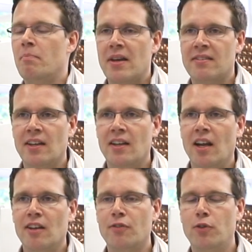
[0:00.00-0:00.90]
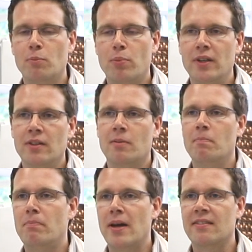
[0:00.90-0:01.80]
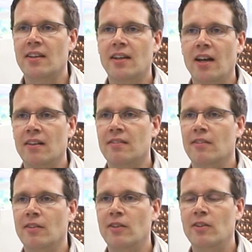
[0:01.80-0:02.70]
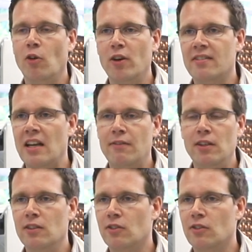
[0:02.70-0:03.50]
best in class footprint, best in class noise level,